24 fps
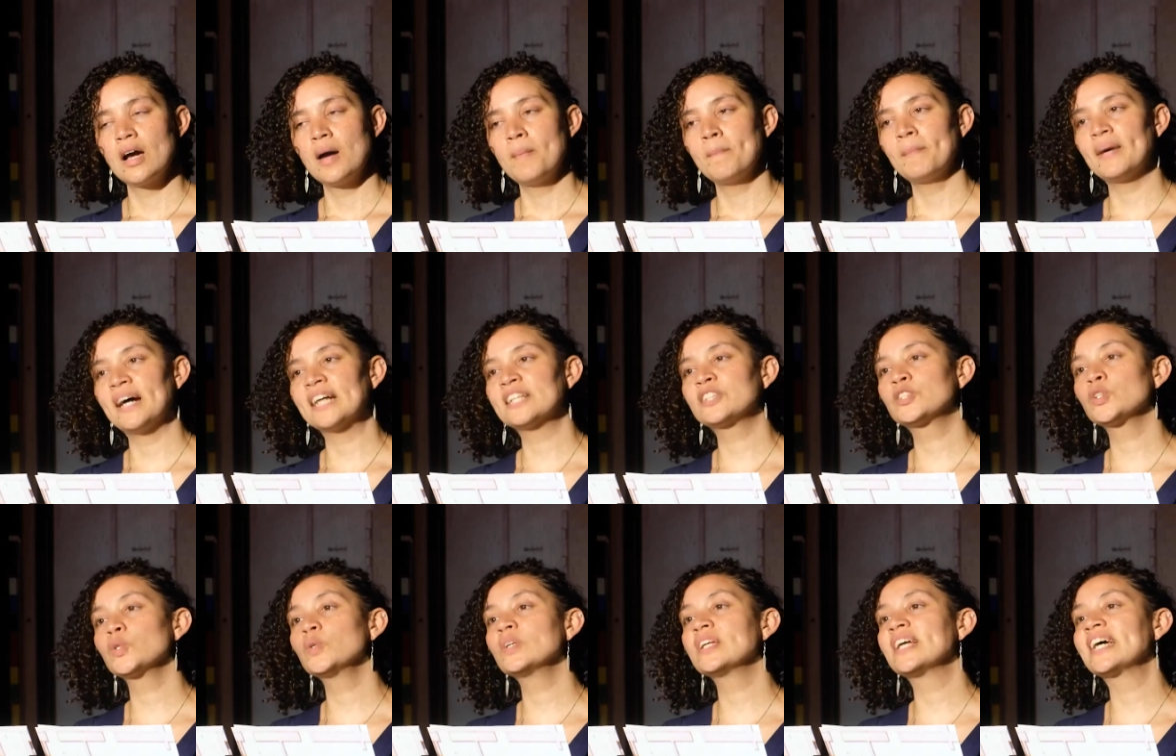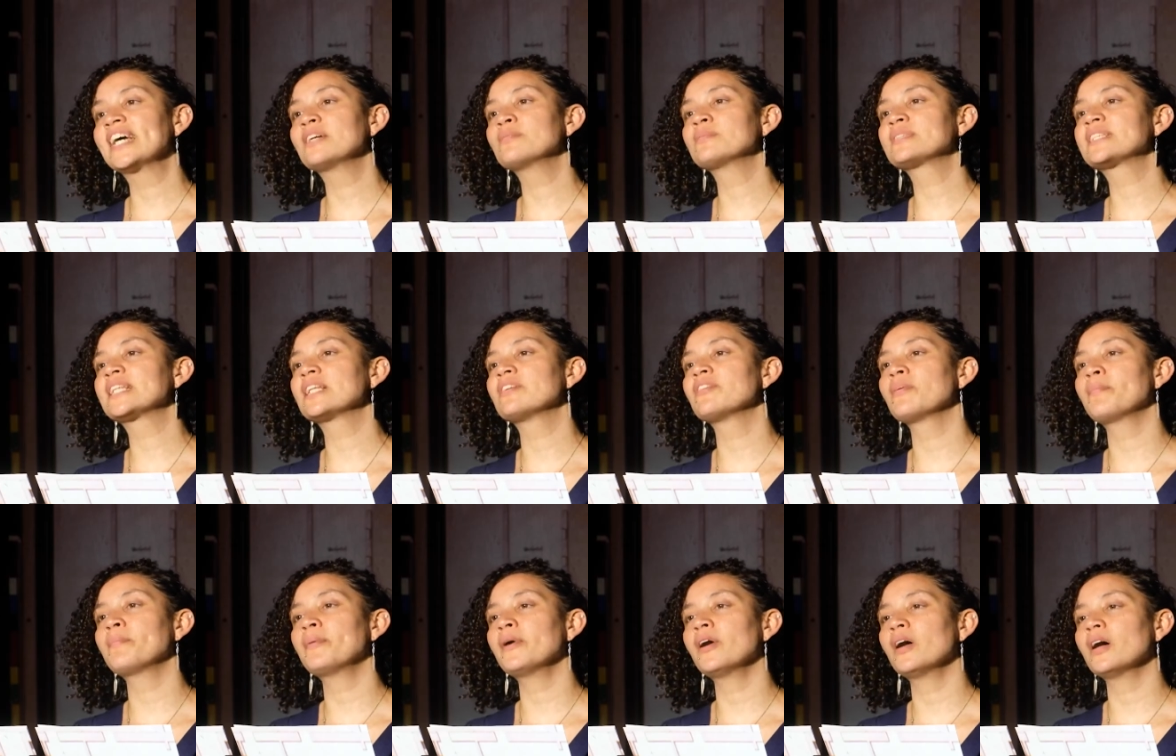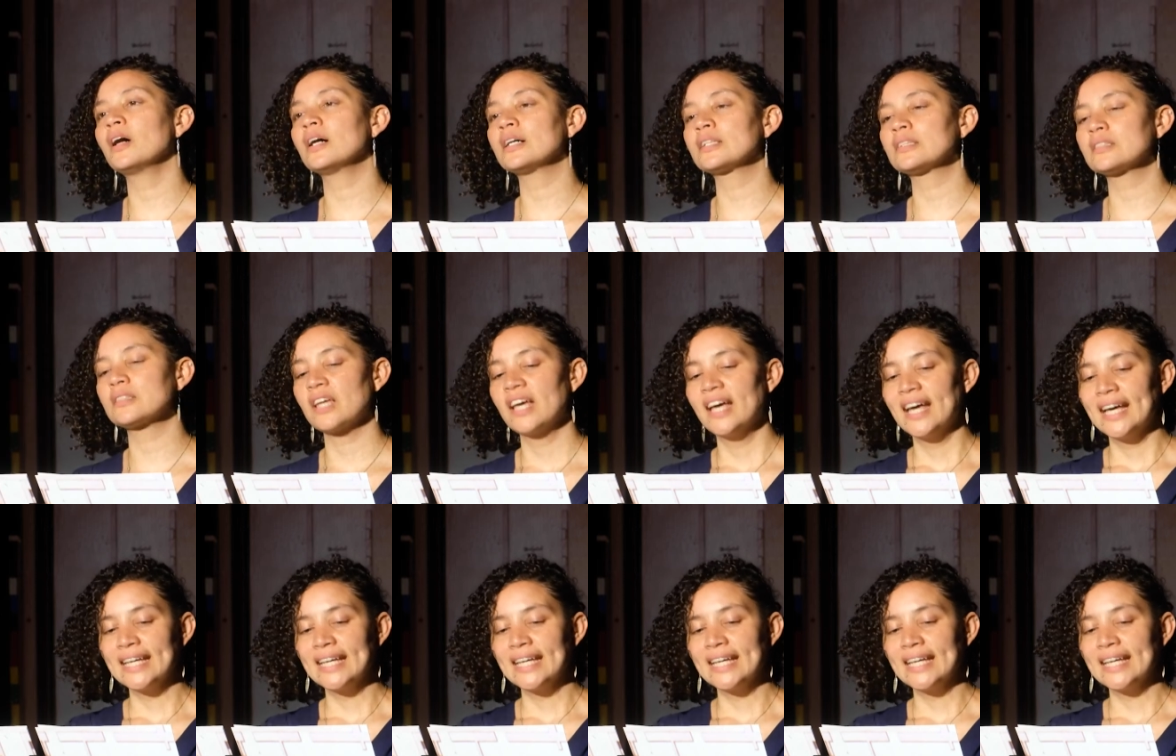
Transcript: My two names live apart,